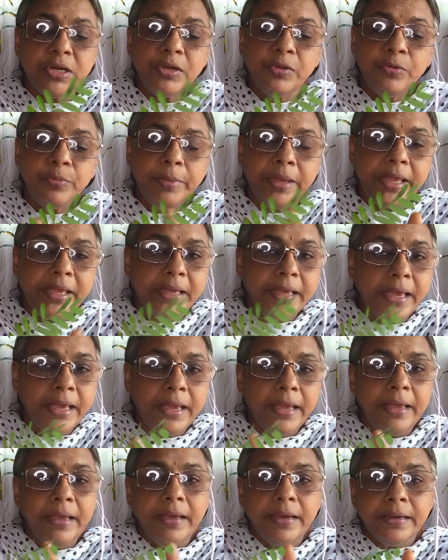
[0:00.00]
You make a
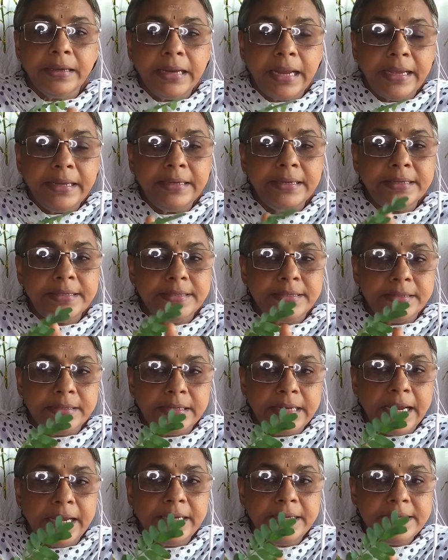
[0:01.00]
grind
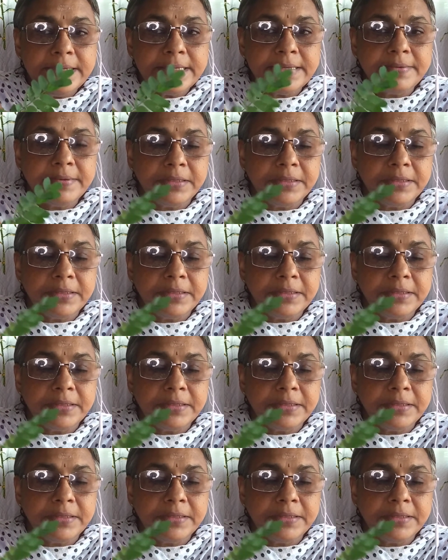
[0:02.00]
this